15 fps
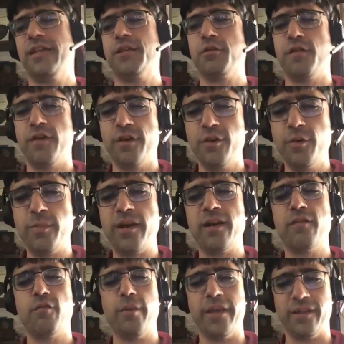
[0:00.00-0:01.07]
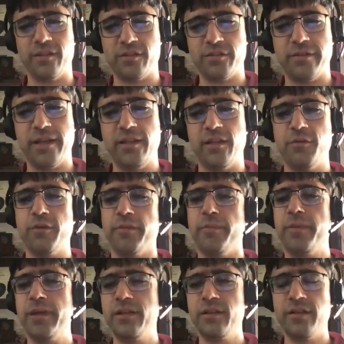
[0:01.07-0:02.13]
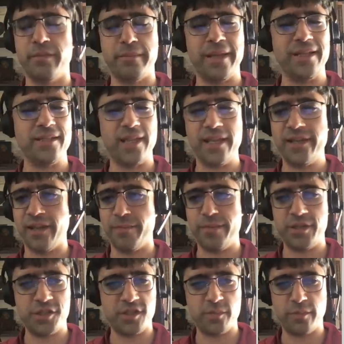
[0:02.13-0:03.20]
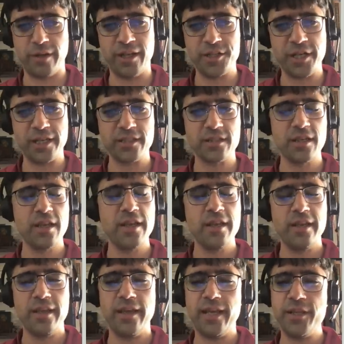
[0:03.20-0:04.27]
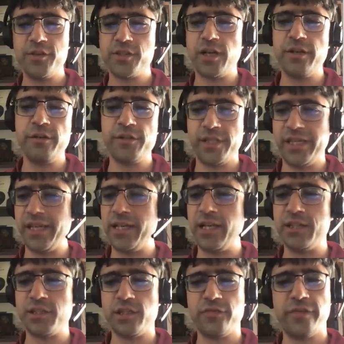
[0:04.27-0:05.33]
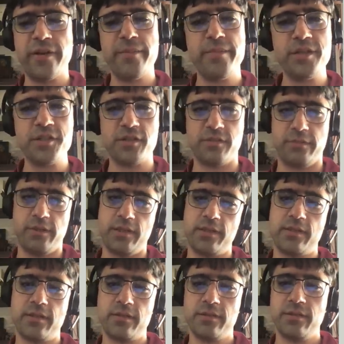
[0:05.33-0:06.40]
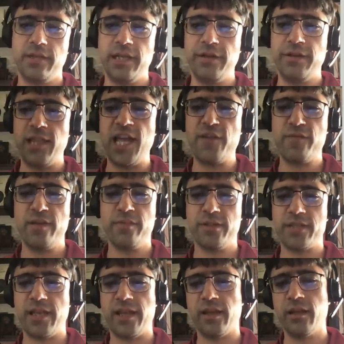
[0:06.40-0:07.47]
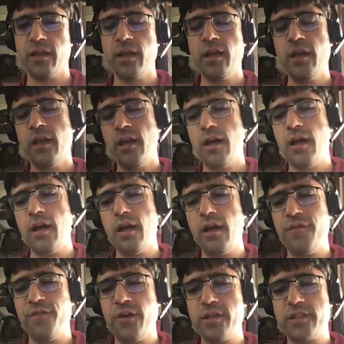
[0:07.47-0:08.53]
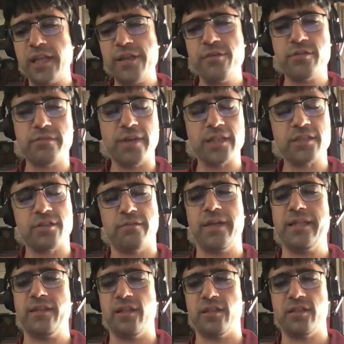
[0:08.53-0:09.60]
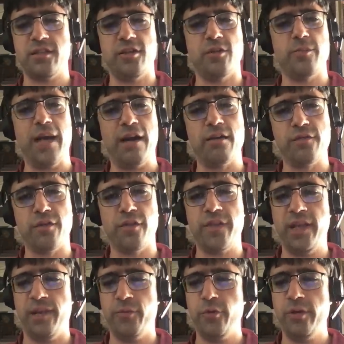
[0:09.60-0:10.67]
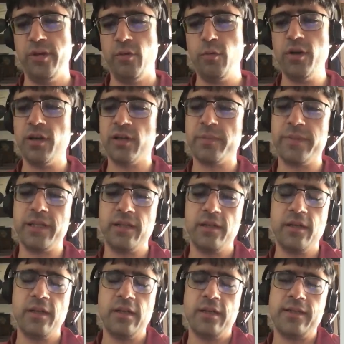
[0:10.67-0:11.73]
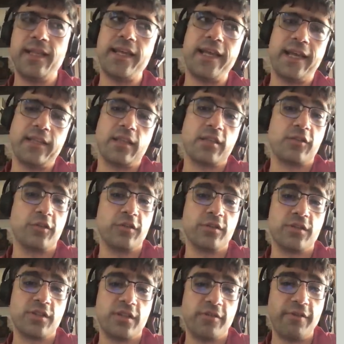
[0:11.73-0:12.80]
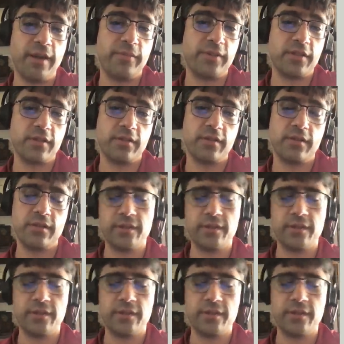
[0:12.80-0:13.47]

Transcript: Like, you have a new pair of wings, right? You can build and maintain ambitious projects, and you start using it not just for ambitious ones. I hear a lot of people saying, Uh, at first I used Rust to write this, you know, powerful thing I'm doing the work, but then I had this old script